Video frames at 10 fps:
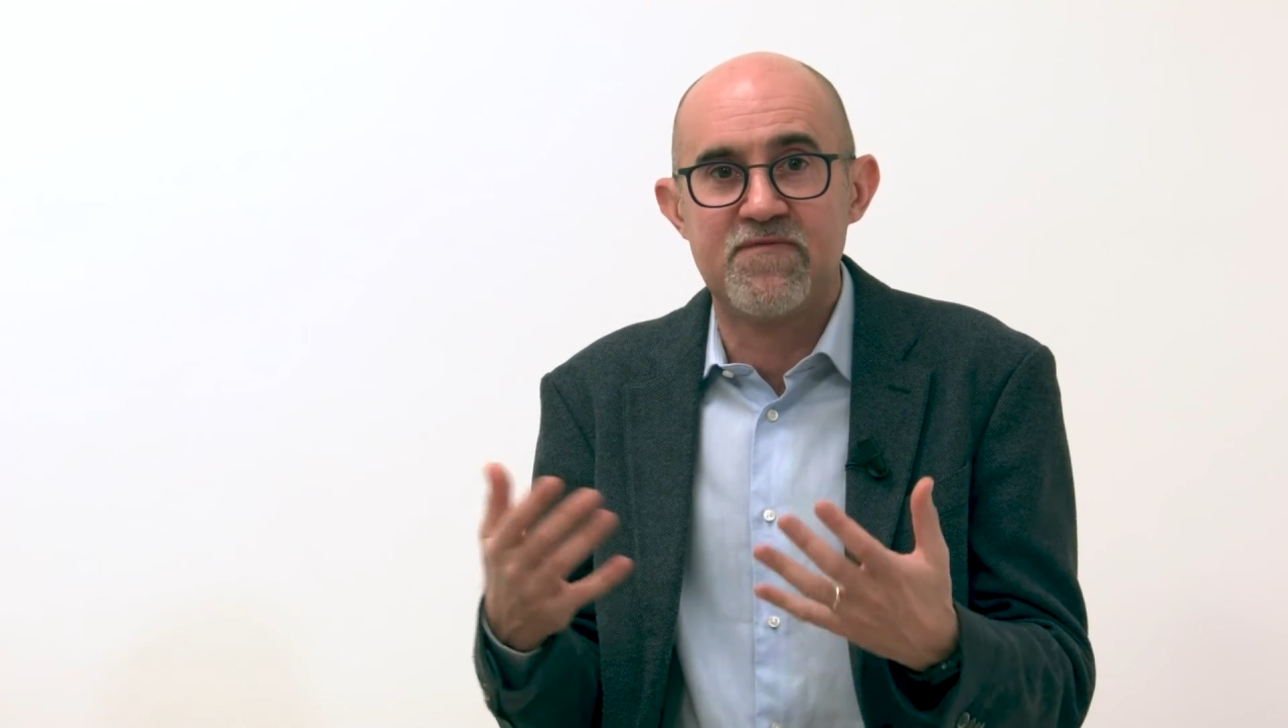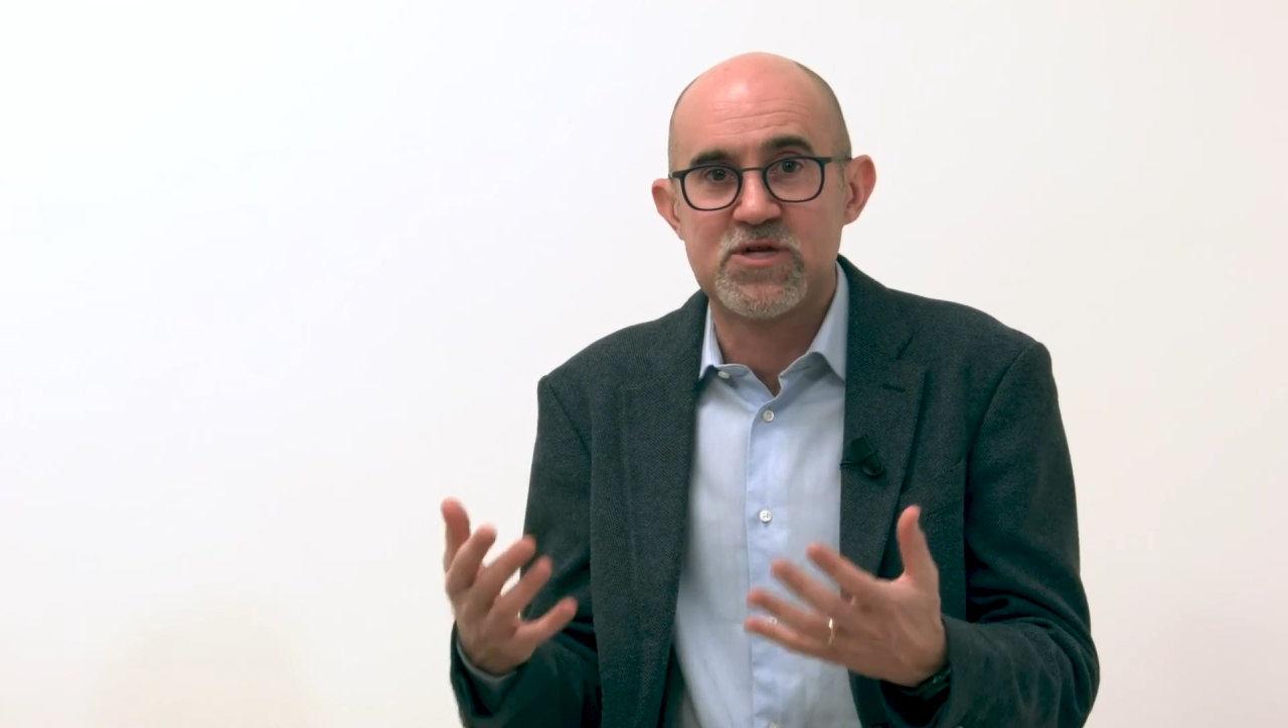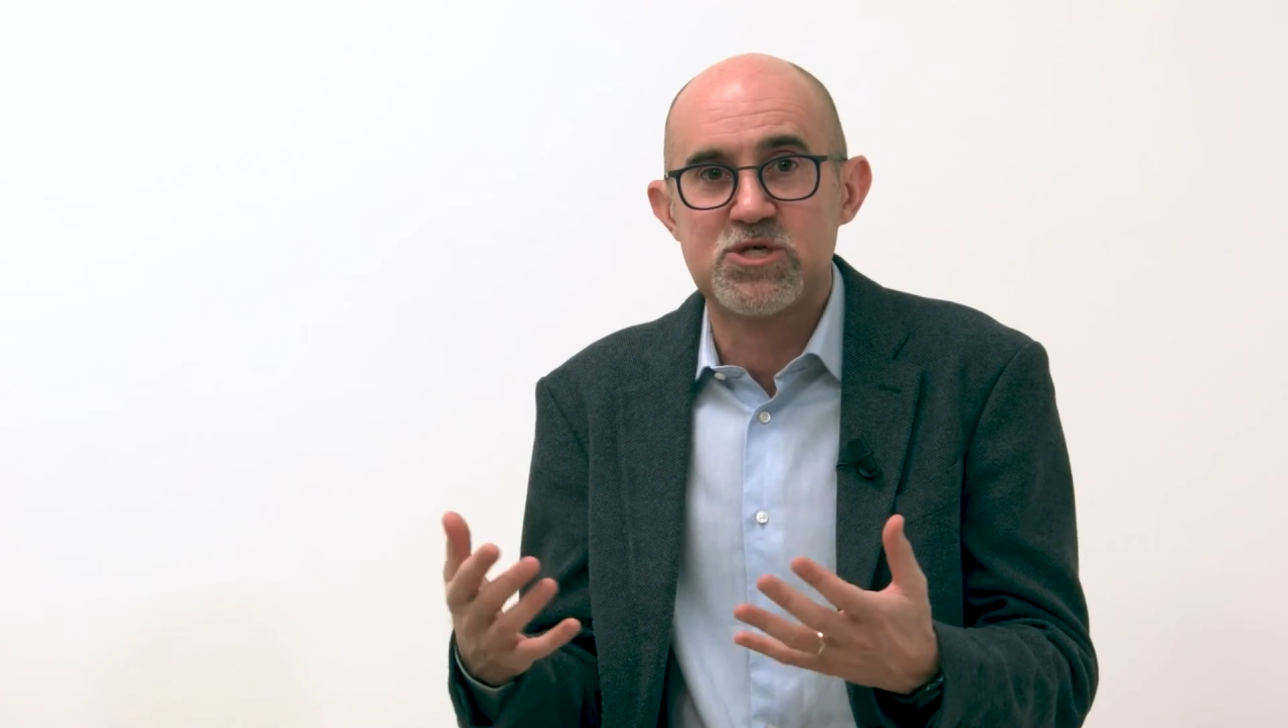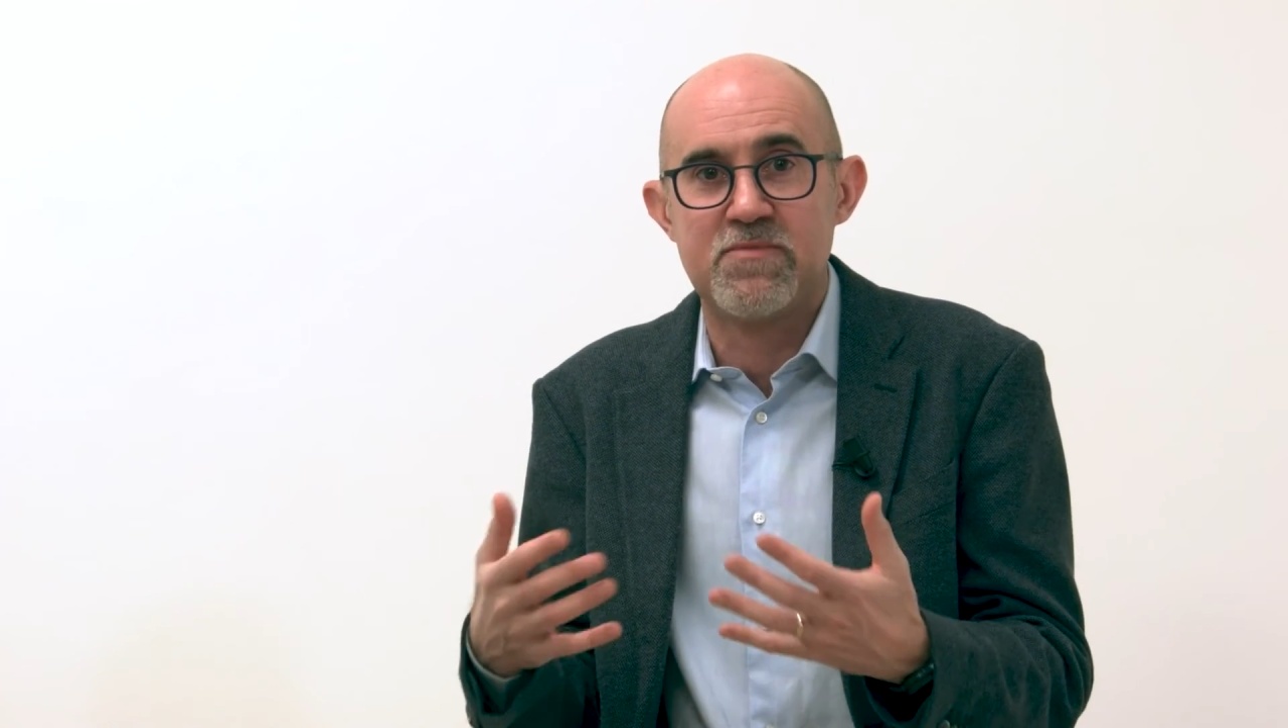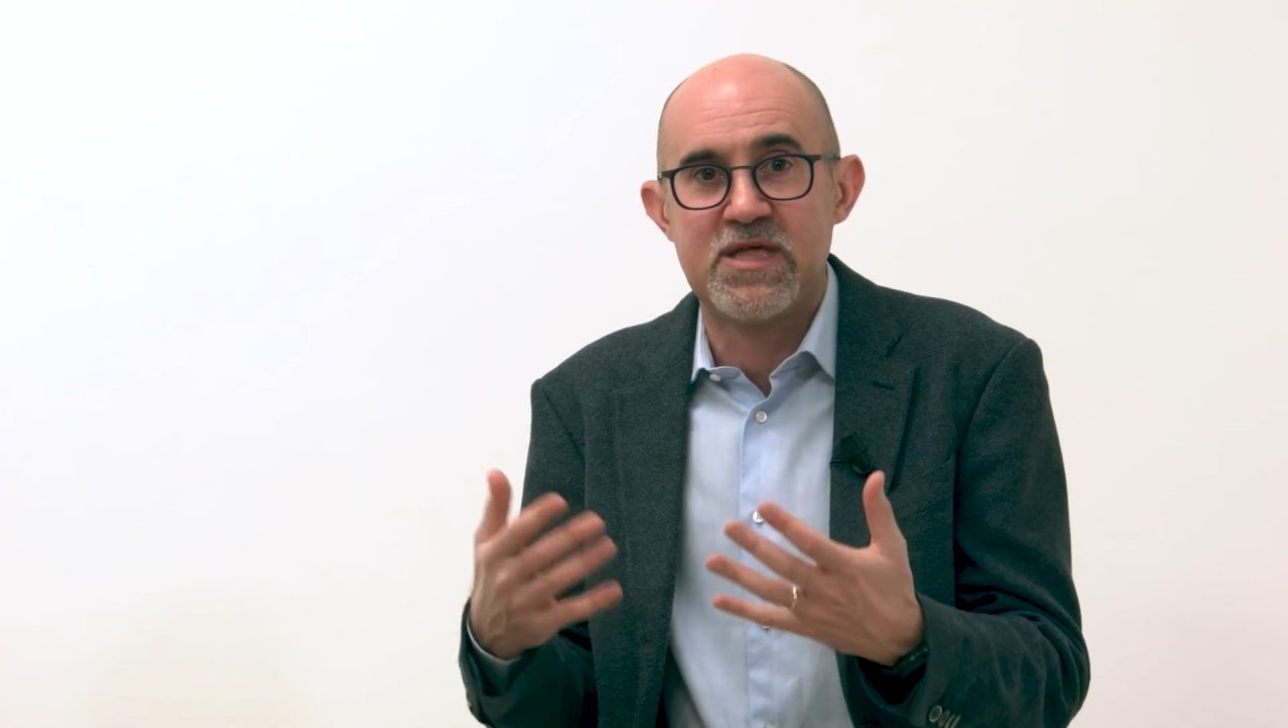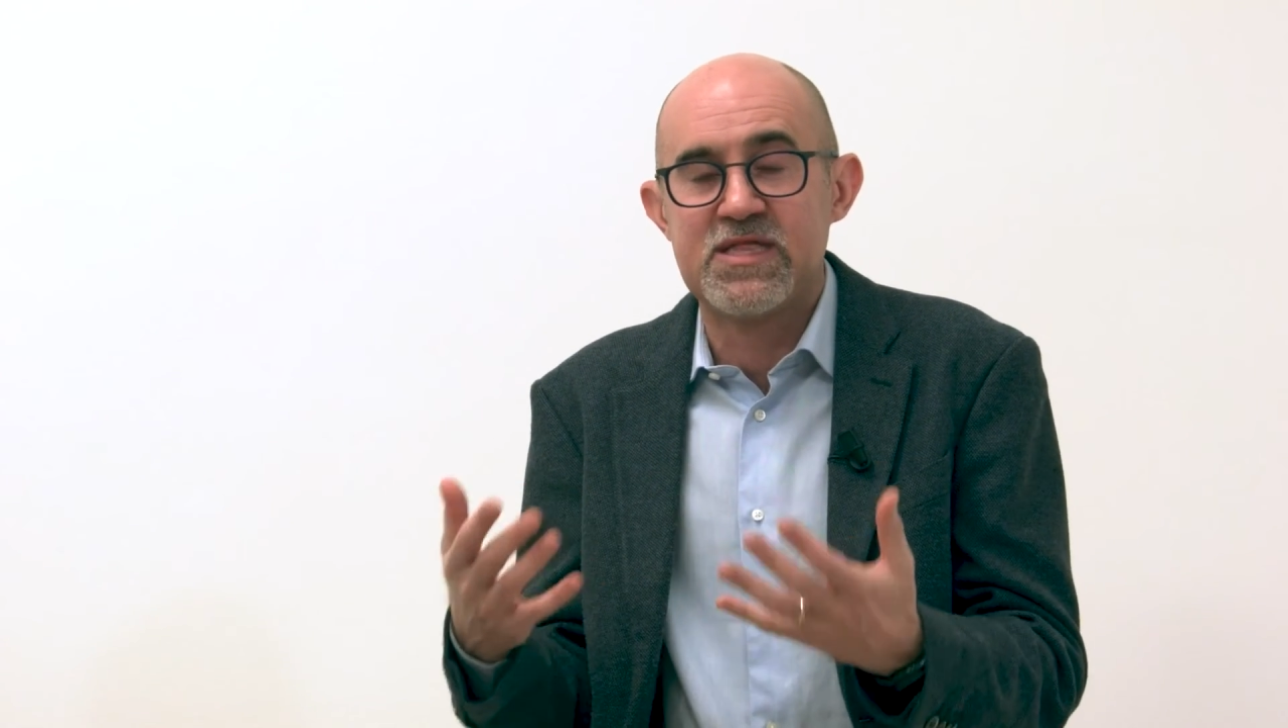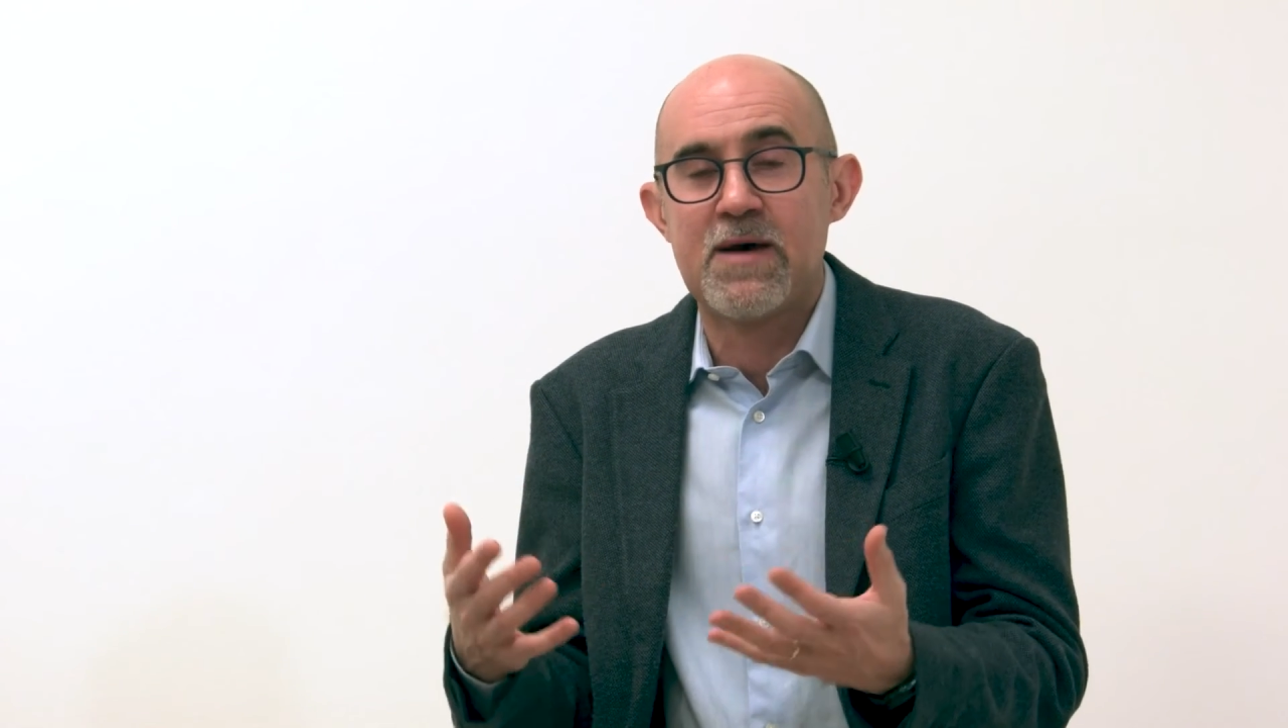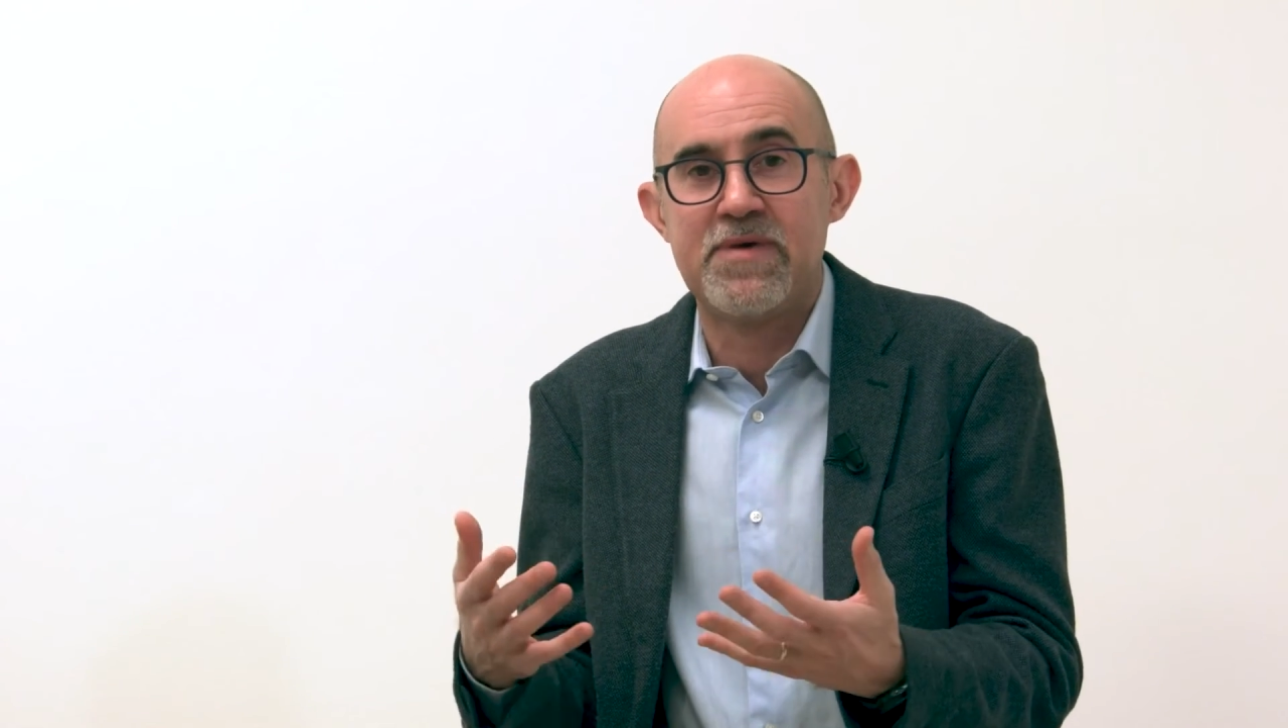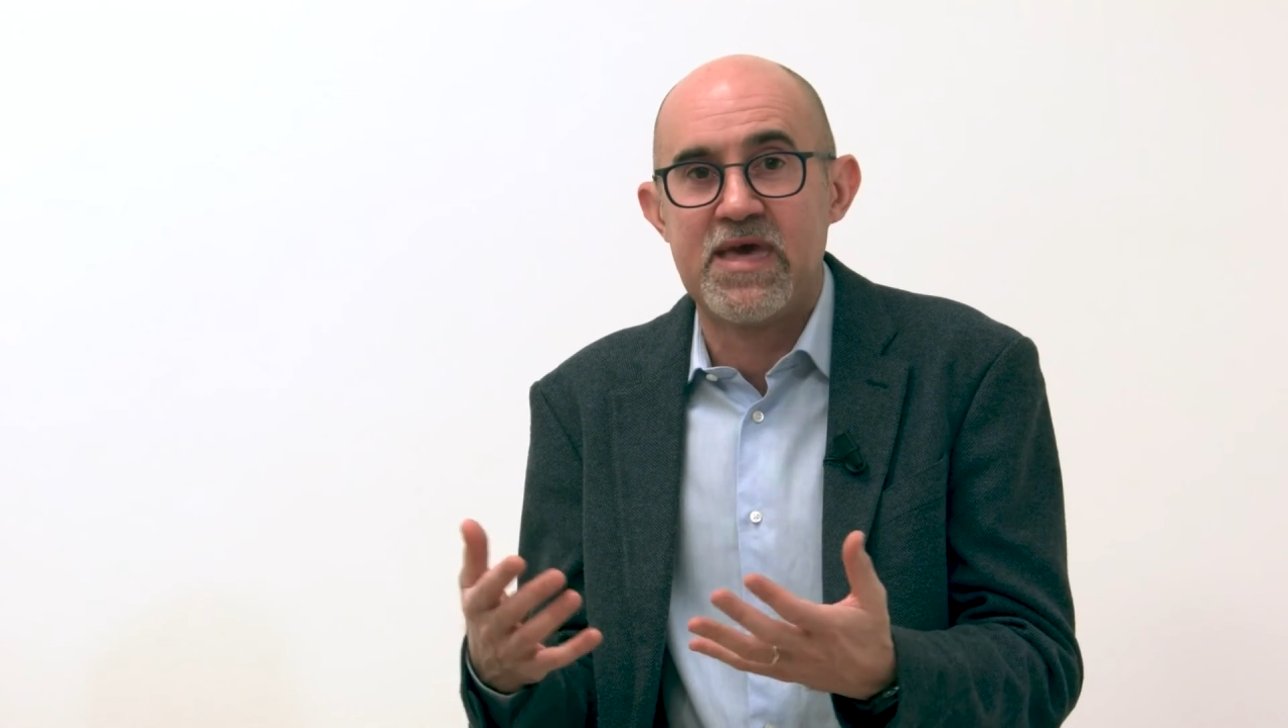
on foot